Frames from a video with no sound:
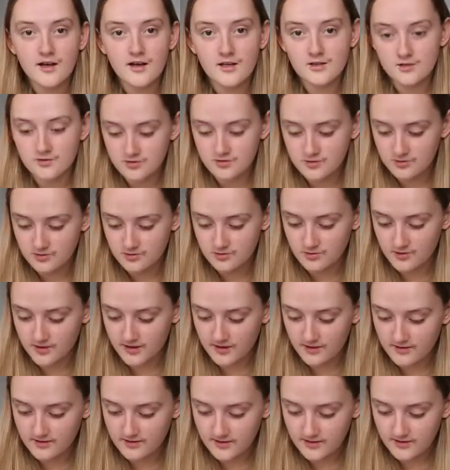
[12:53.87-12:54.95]
at drawing
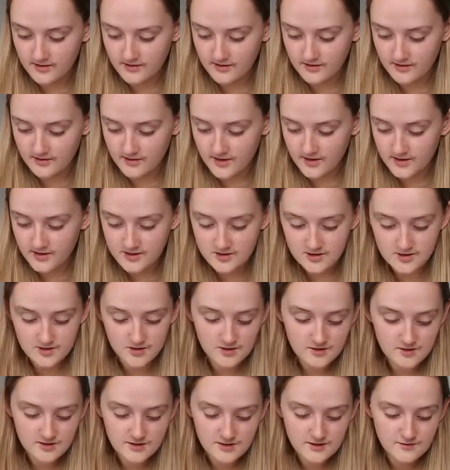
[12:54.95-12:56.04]
anything. I just
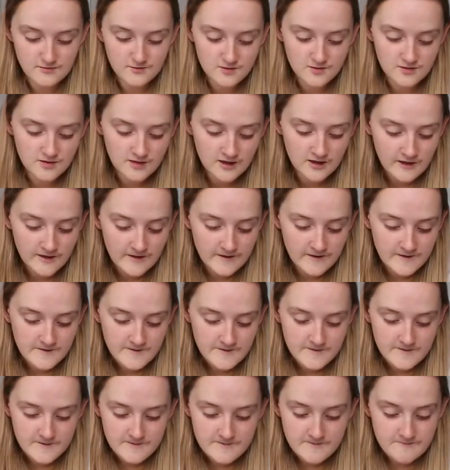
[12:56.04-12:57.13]
couldn't even
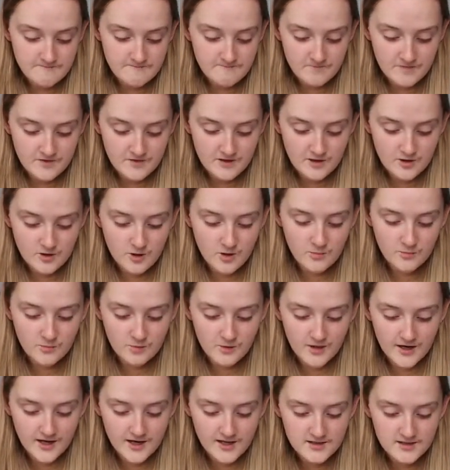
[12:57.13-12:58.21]

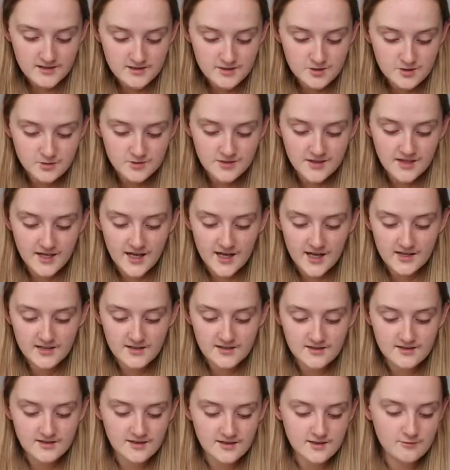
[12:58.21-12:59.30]
comprehend doing
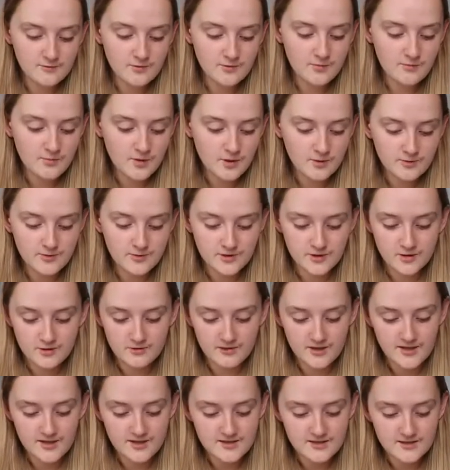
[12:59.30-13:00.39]
anything remotely
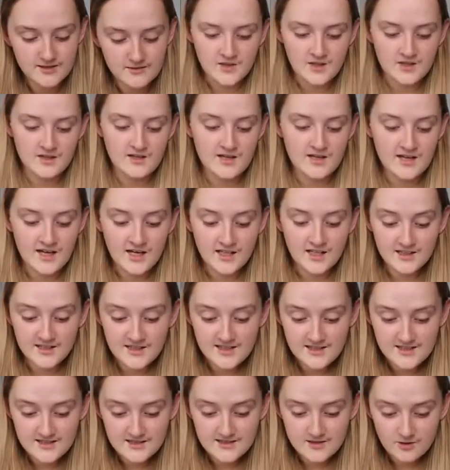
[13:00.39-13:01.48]
creative. And
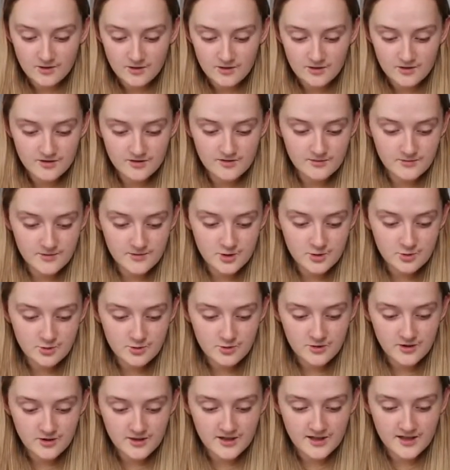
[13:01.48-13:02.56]
this has got me
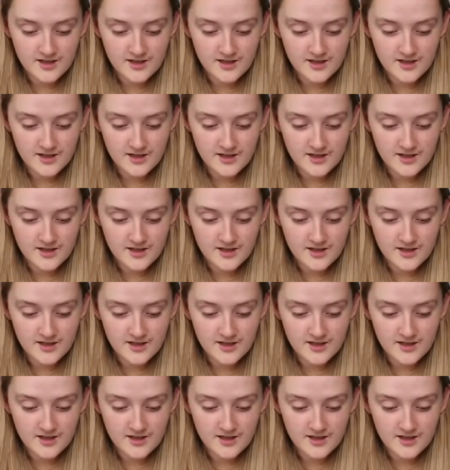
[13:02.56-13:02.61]
drawing